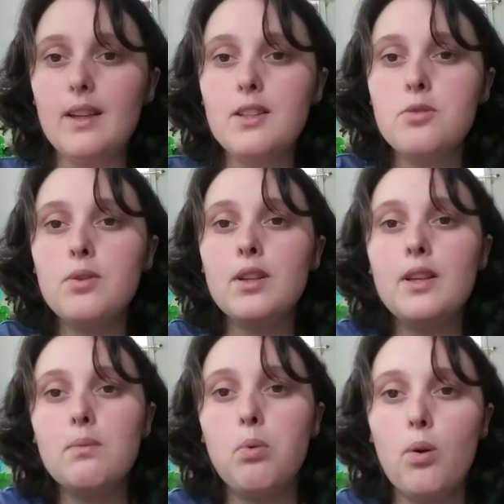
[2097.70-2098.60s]
it's
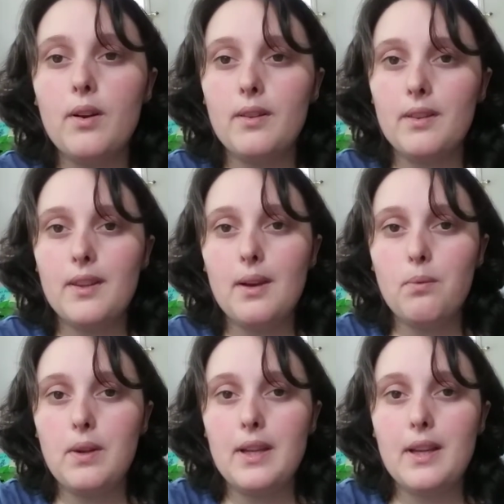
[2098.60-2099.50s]
really important that
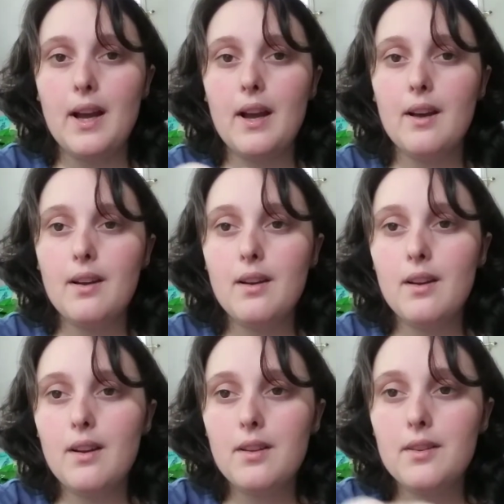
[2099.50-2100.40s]
we
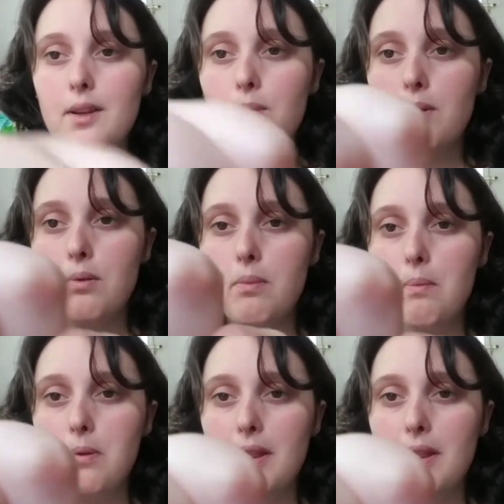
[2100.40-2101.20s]
remember